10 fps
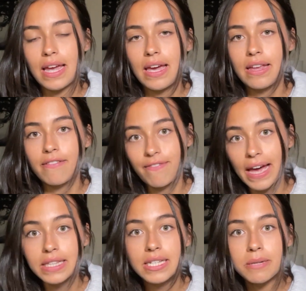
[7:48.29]
and
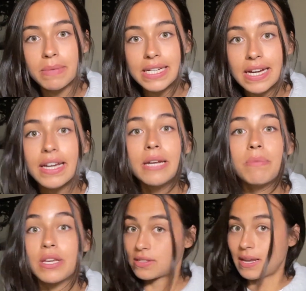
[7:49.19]
fats in my diet,
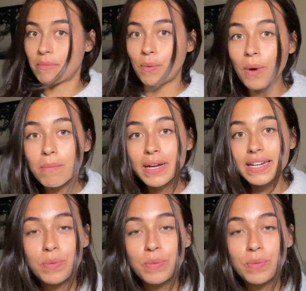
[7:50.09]
because I'm a woman.